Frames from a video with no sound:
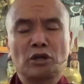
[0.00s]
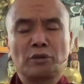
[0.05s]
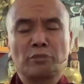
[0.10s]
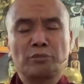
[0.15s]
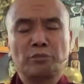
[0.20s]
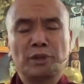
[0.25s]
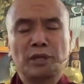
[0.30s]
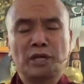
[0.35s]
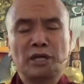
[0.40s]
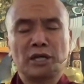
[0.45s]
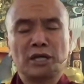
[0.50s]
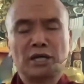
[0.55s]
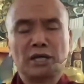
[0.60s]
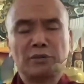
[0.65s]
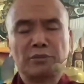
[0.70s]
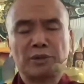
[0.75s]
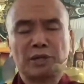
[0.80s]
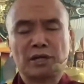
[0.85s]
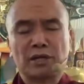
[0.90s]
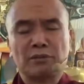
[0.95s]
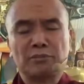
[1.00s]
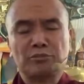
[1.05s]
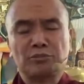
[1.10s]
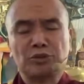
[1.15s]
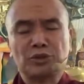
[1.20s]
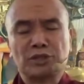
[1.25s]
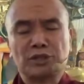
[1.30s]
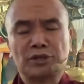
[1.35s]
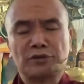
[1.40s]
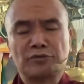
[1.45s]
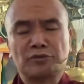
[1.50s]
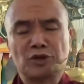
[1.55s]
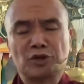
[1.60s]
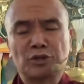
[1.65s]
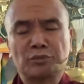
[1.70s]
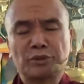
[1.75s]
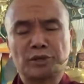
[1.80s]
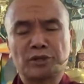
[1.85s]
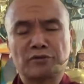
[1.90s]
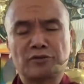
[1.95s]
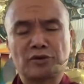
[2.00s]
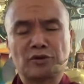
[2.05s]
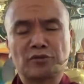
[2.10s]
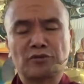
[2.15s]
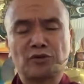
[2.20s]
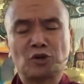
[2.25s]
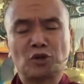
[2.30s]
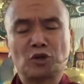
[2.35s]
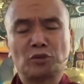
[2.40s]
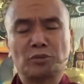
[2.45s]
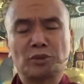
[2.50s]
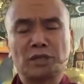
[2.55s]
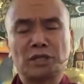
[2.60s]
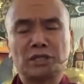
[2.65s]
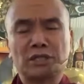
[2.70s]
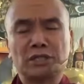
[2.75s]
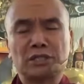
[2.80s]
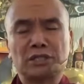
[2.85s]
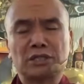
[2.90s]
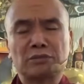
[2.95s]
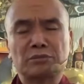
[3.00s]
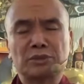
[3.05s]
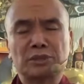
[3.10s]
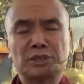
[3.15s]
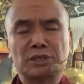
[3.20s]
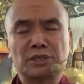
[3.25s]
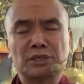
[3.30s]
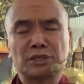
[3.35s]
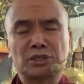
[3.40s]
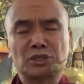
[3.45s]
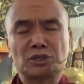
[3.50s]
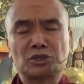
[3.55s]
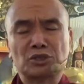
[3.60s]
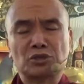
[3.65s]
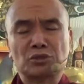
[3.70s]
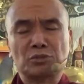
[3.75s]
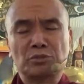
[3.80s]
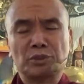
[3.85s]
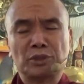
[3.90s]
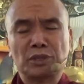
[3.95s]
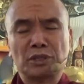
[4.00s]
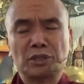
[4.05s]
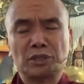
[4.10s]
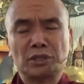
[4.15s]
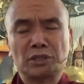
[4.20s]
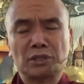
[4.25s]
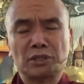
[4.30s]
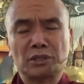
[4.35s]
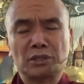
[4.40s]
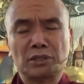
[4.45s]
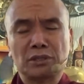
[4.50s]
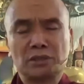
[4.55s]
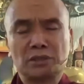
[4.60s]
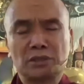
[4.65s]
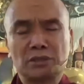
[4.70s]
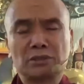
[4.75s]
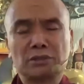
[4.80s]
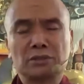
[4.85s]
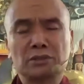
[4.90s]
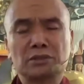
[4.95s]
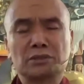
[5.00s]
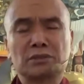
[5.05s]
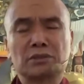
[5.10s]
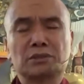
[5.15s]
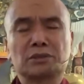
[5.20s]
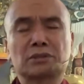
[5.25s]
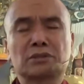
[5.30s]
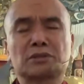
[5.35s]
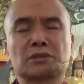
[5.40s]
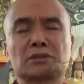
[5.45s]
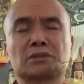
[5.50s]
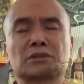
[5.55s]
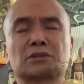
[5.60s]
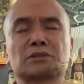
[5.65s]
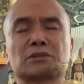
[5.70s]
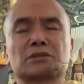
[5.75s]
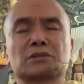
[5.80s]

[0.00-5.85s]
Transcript: May I become Buddha for the benefit of all my dear mother sentient beings.